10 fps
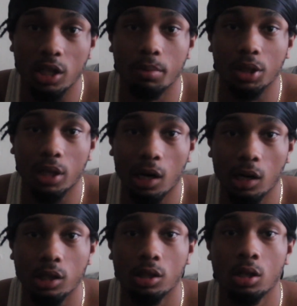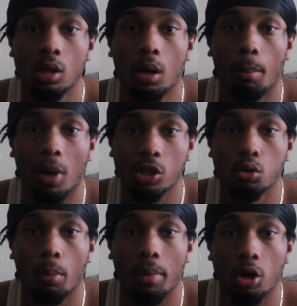is because
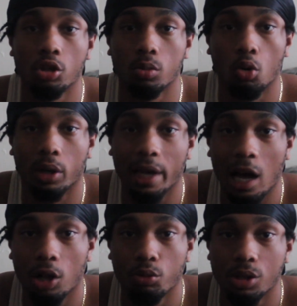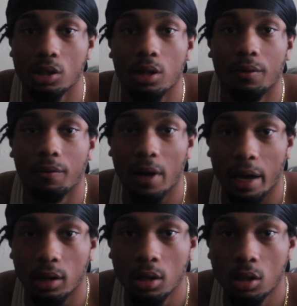muscle burns more calories than
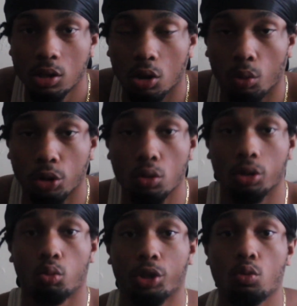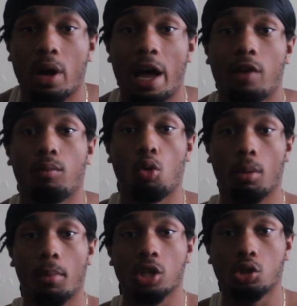fat. So when you have
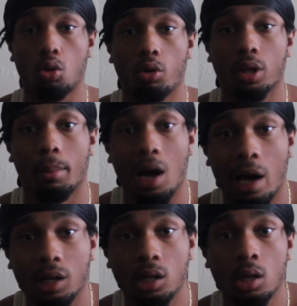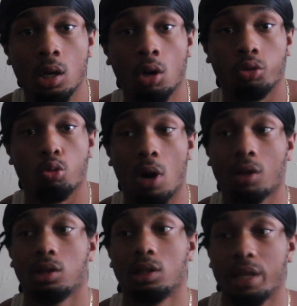more muscle in your body,
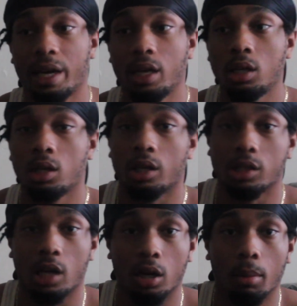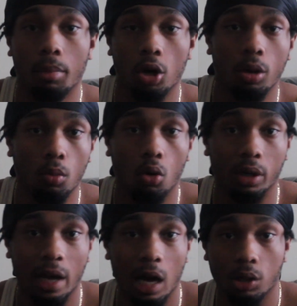throughout the day, it's gonna burn more
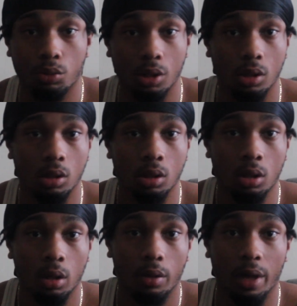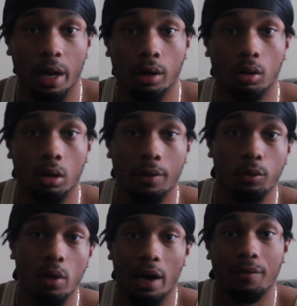calories than if
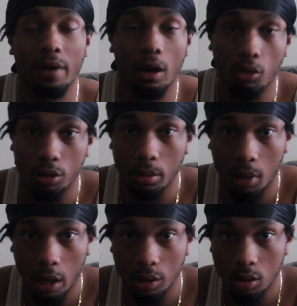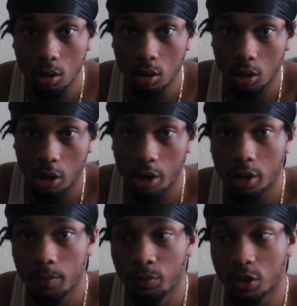you had fat on your body. All right,
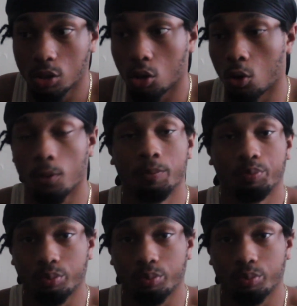so